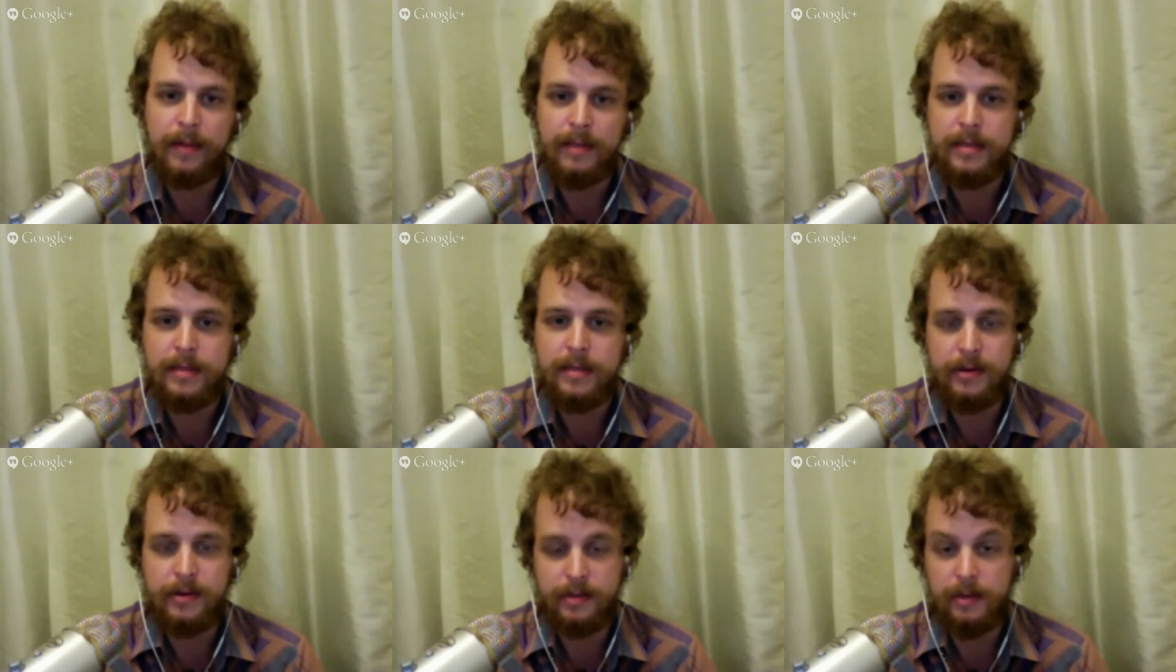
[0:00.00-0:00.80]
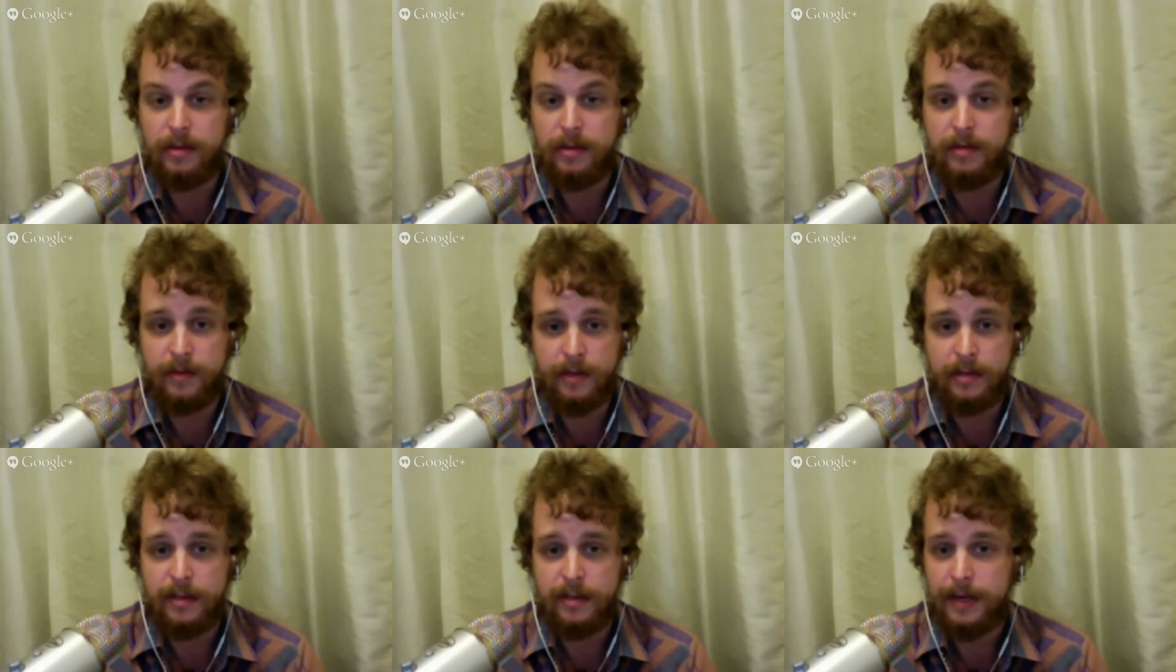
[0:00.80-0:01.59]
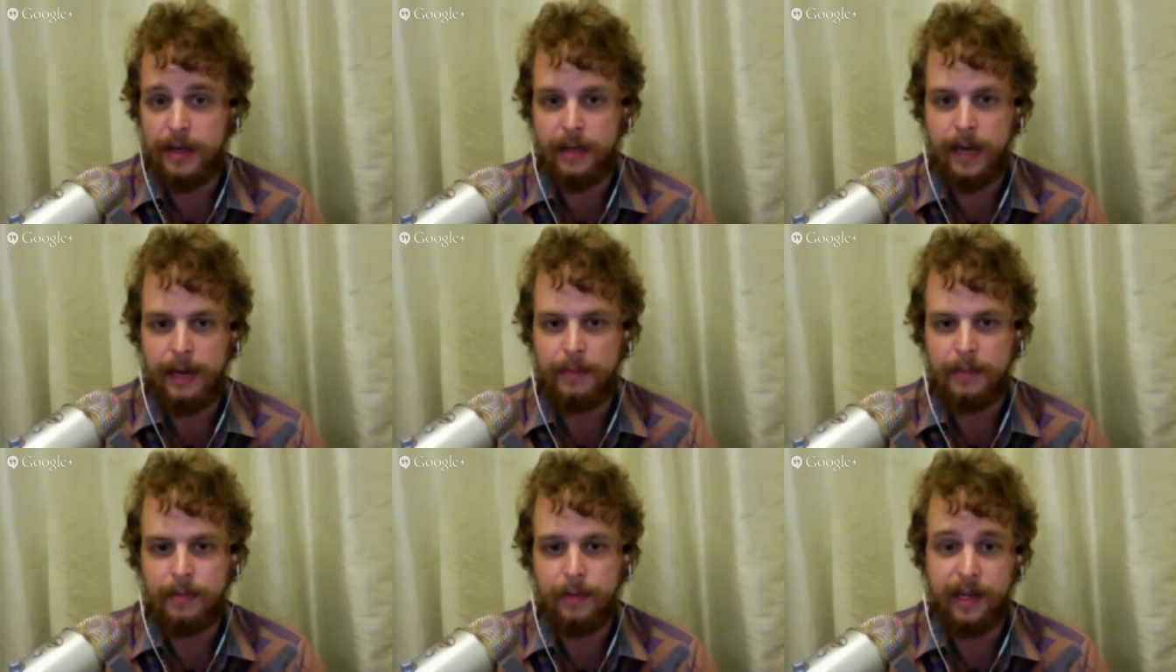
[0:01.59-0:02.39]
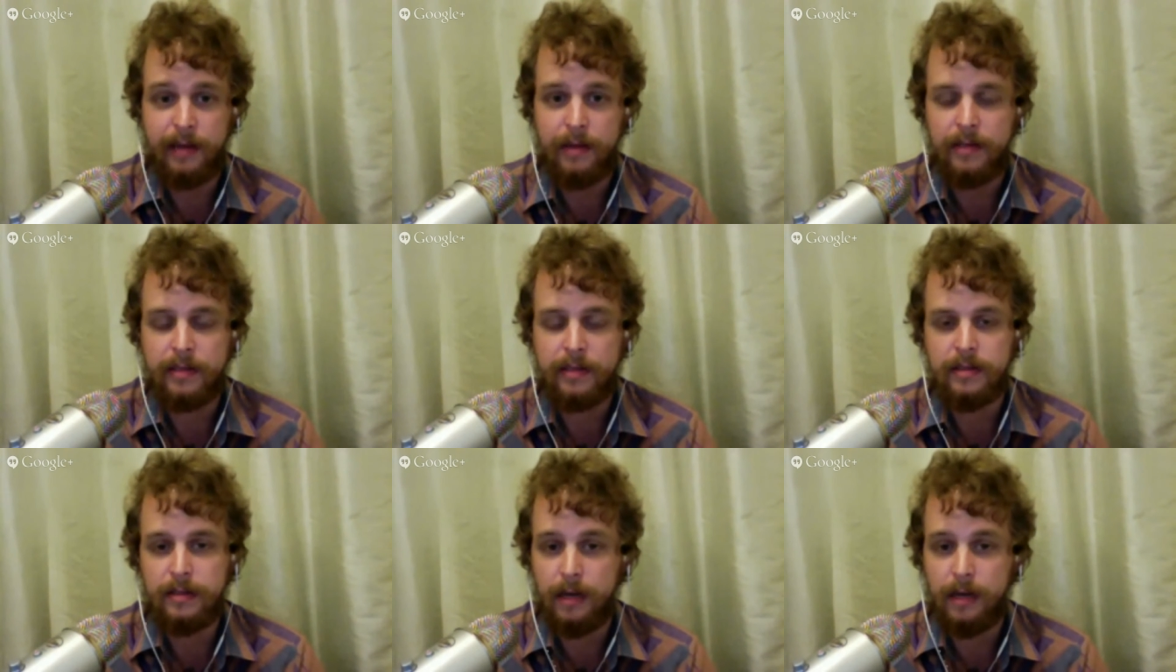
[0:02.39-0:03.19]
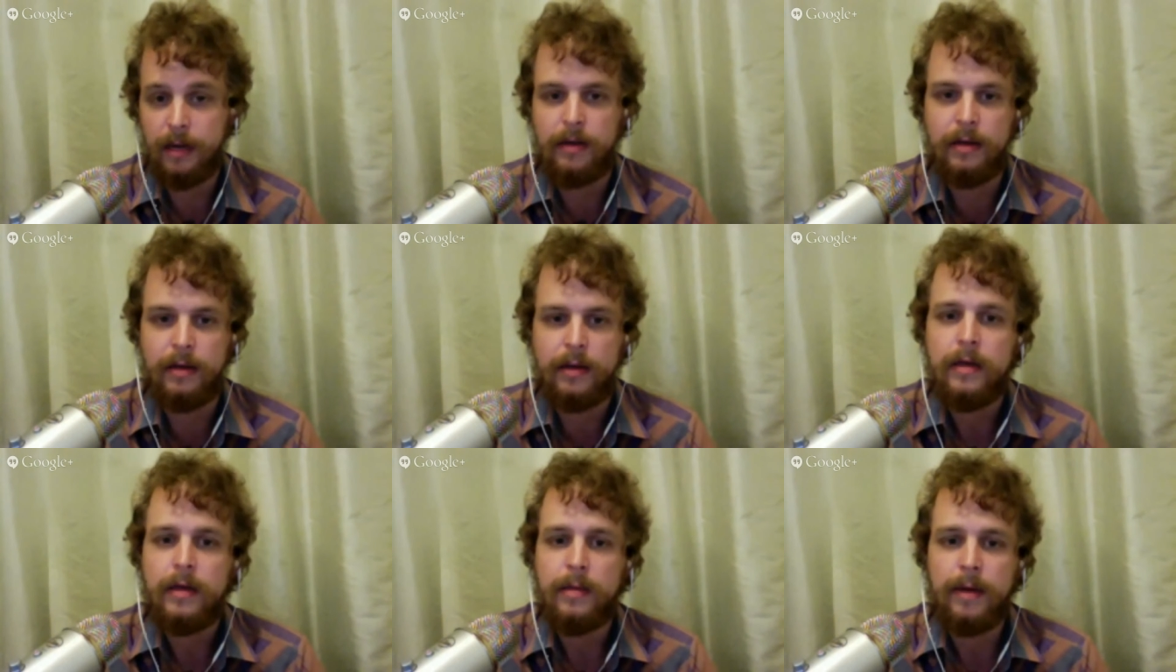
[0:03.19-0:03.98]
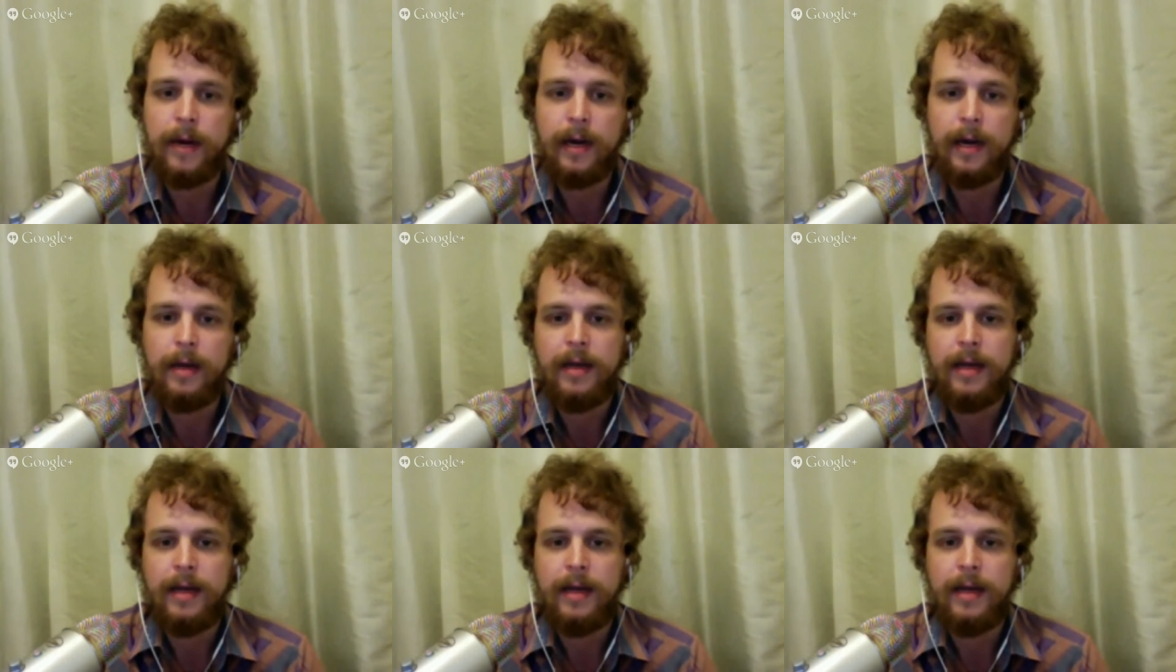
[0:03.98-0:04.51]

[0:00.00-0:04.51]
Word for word: business owners know this firsthand how much regulations suck, right?